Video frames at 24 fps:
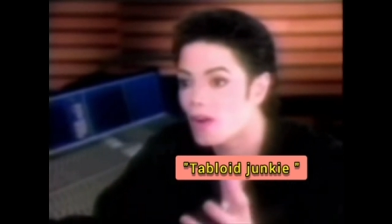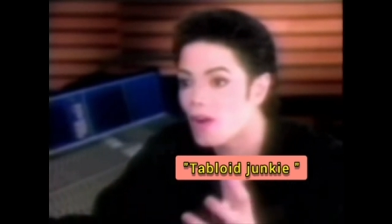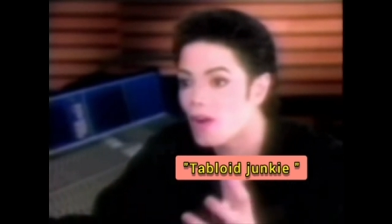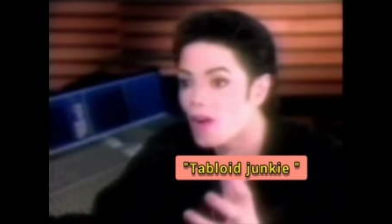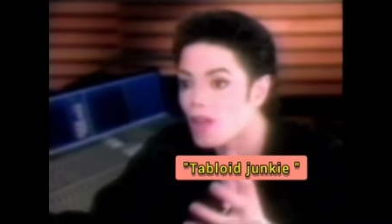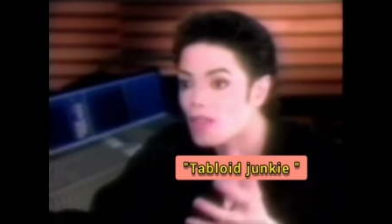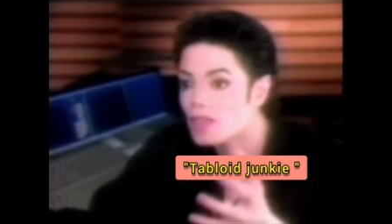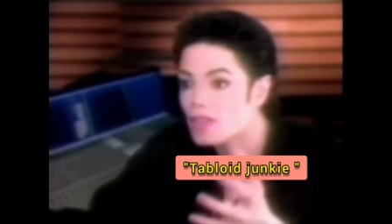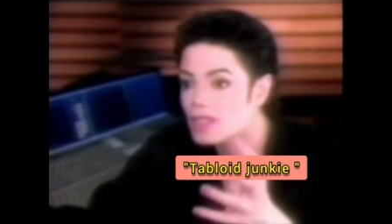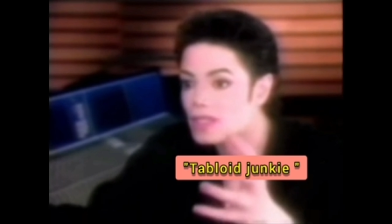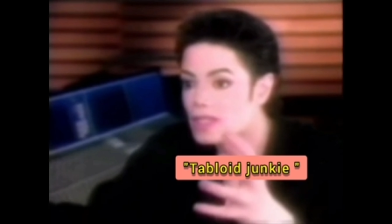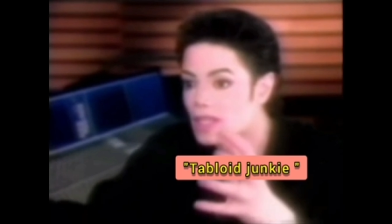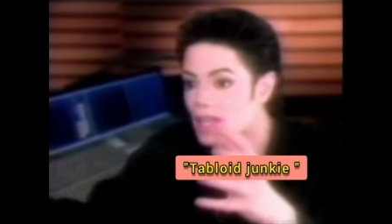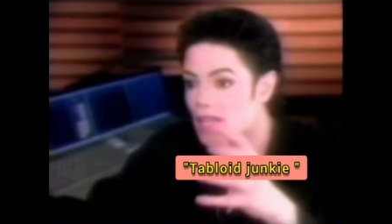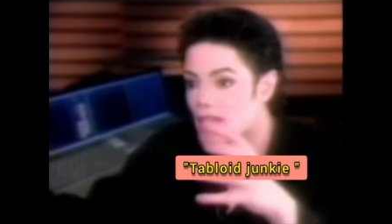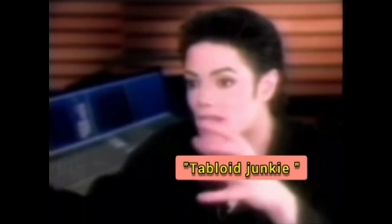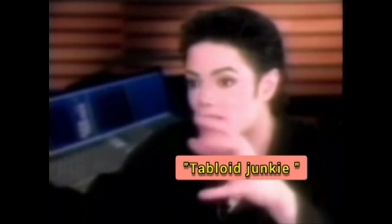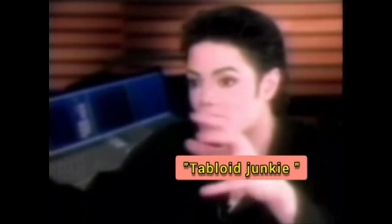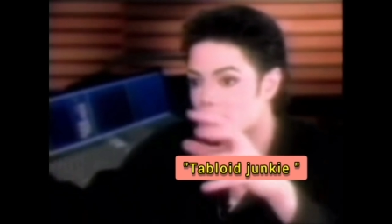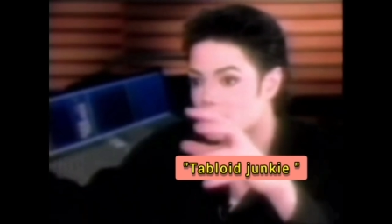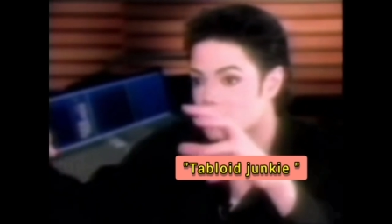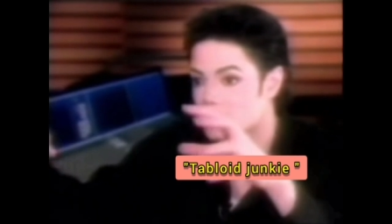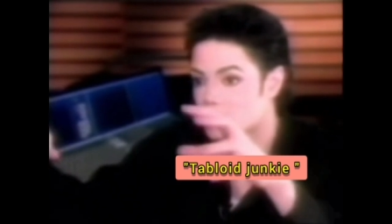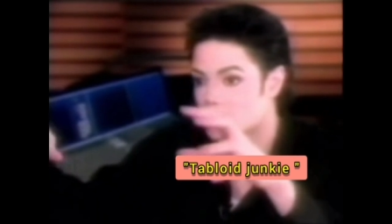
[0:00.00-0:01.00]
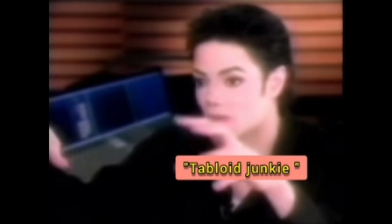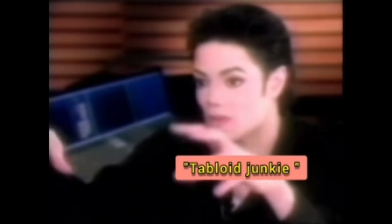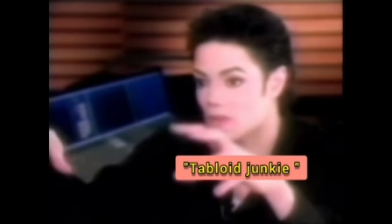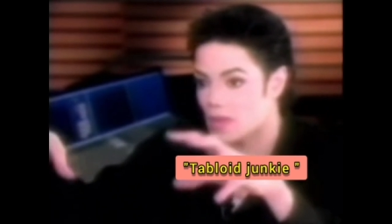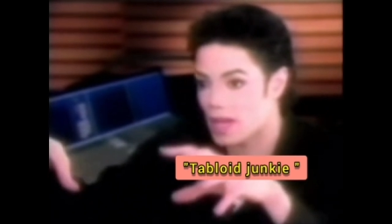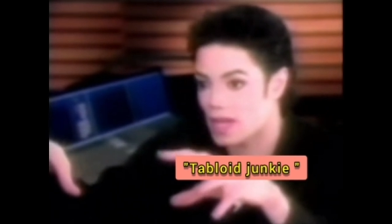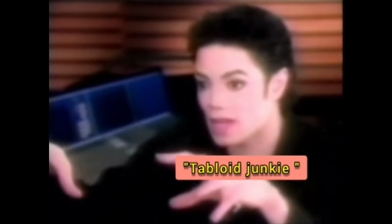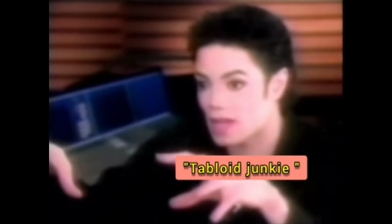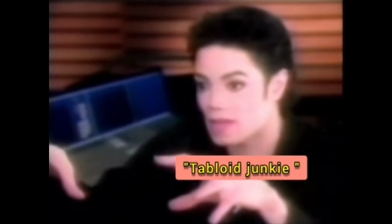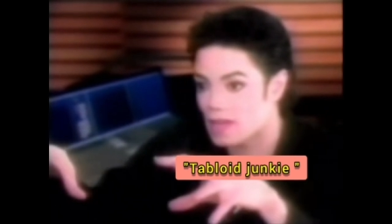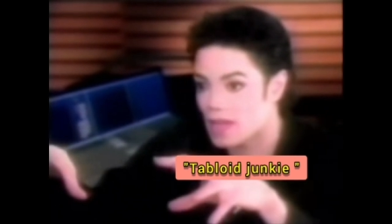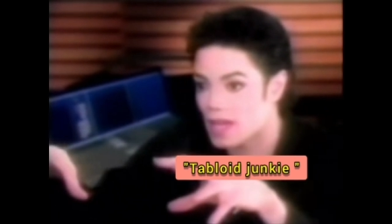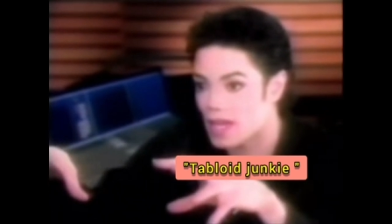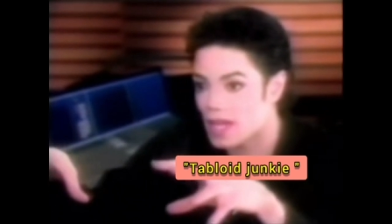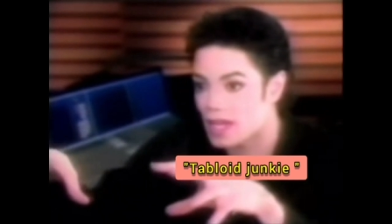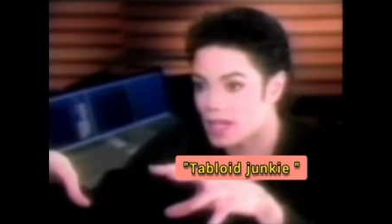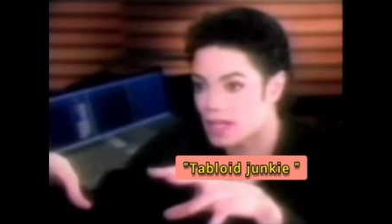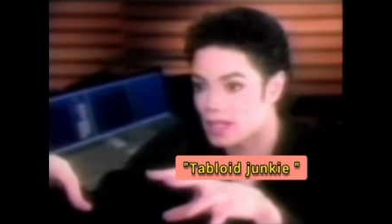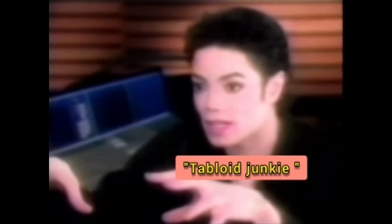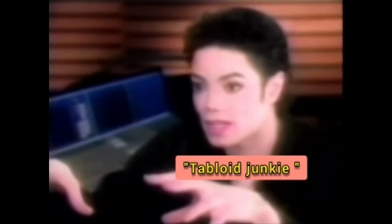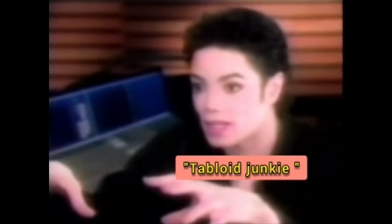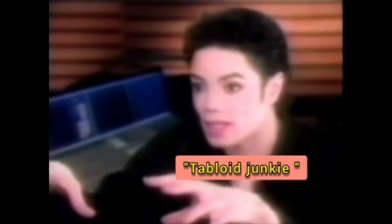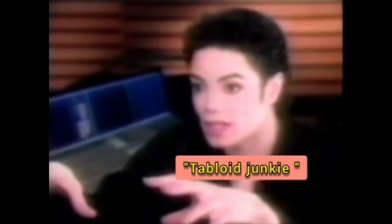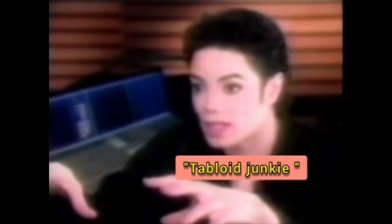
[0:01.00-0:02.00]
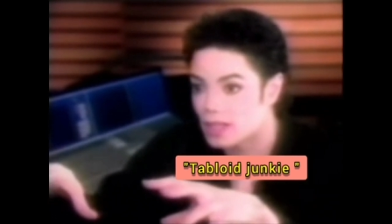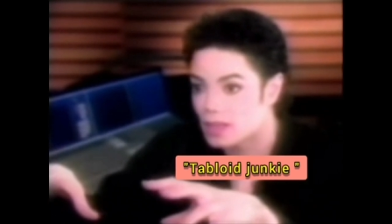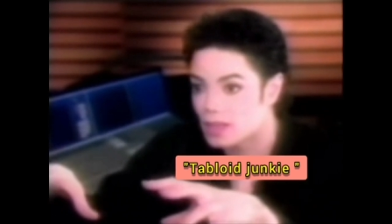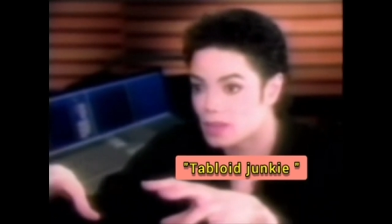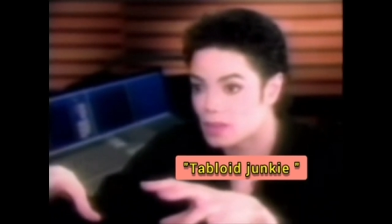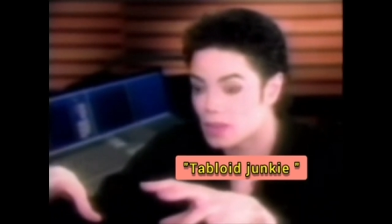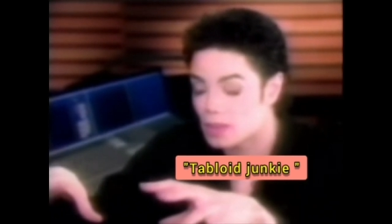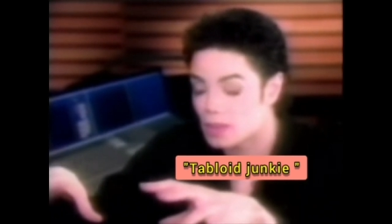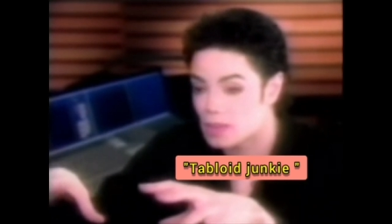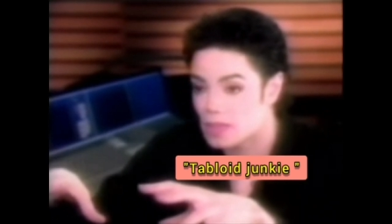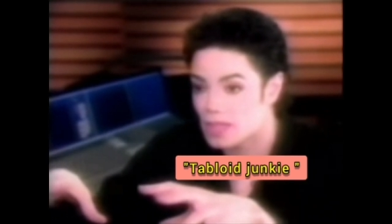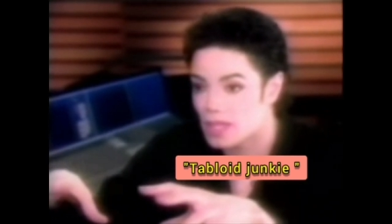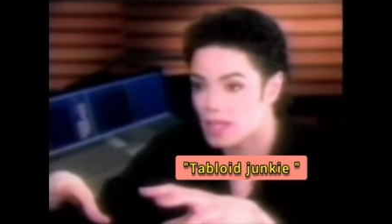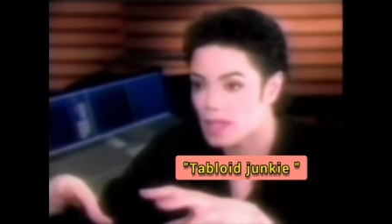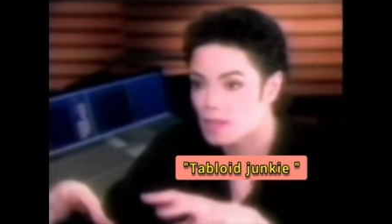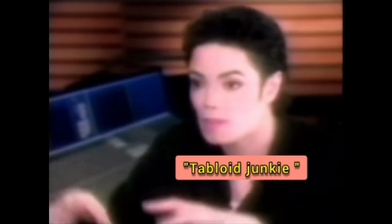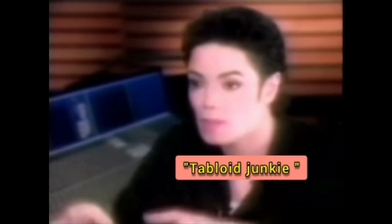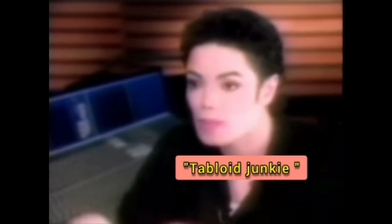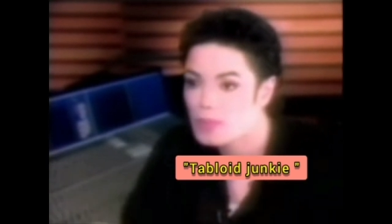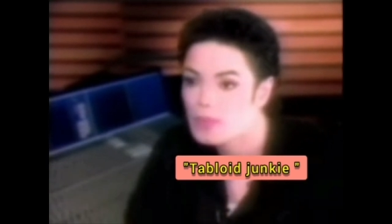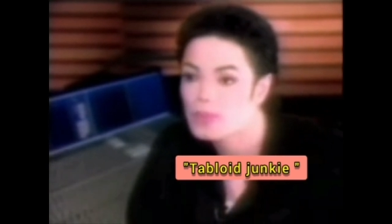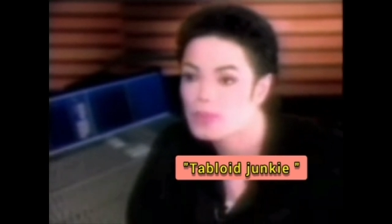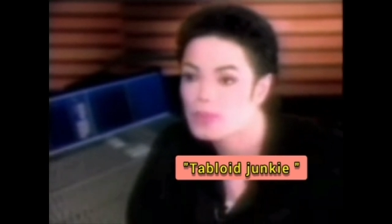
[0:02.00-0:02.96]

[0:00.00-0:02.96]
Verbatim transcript: all the sounds around that. What I'm saying?